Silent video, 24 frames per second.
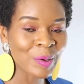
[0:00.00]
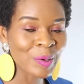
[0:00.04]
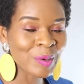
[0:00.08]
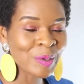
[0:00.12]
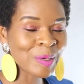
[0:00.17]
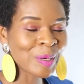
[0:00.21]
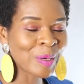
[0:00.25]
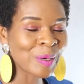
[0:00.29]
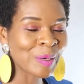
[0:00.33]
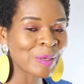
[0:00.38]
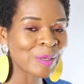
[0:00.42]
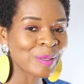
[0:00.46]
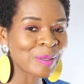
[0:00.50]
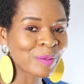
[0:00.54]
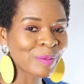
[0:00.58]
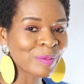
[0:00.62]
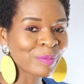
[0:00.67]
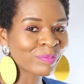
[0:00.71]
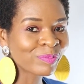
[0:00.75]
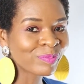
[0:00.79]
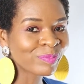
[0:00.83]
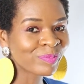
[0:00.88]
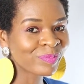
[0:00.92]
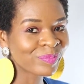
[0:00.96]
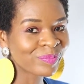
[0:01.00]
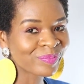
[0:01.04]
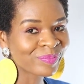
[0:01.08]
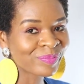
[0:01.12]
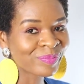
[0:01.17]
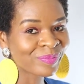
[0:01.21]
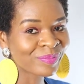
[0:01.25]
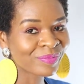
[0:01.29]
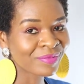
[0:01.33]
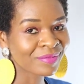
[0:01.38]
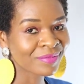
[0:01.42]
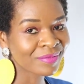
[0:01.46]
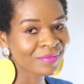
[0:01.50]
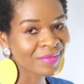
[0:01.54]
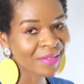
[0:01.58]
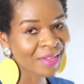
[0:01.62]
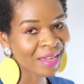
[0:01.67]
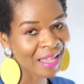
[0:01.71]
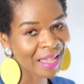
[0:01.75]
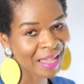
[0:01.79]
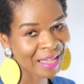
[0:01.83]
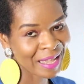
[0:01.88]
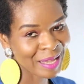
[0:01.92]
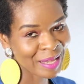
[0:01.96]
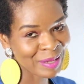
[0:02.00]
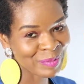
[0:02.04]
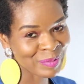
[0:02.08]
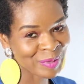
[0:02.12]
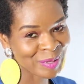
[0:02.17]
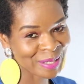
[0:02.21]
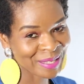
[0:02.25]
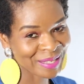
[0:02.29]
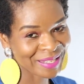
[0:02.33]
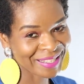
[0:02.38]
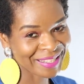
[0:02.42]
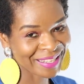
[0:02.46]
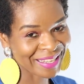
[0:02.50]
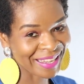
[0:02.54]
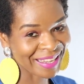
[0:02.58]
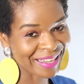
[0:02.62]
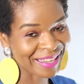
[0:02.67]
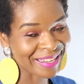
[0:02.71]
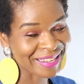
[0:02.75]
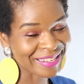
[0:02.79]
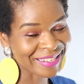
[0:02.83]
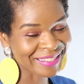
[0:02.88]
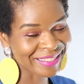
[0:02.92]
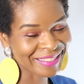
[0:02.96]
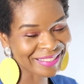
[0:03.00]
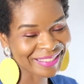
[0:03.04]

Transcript: or not. I'm just saying.